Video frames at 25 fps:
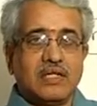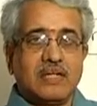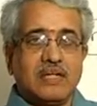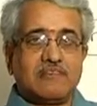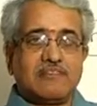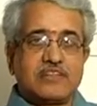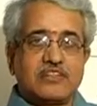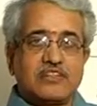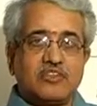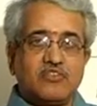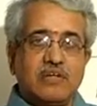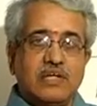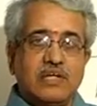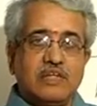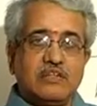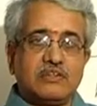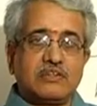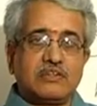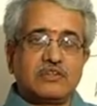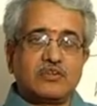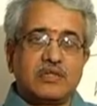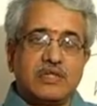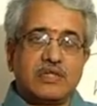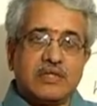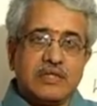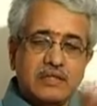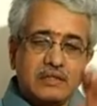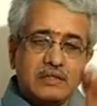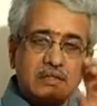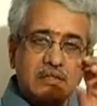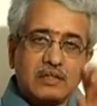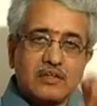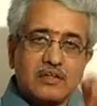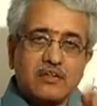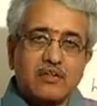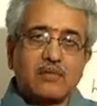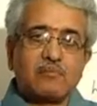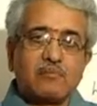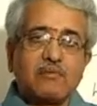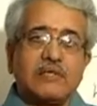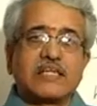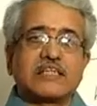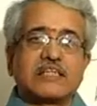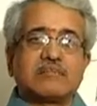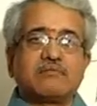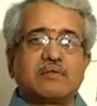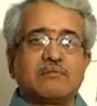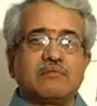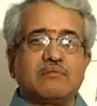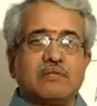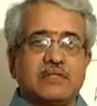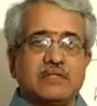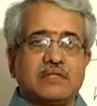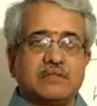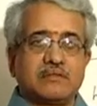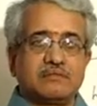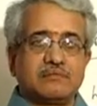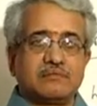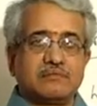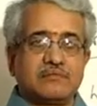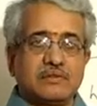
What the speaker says: Effective value is only known by experiment.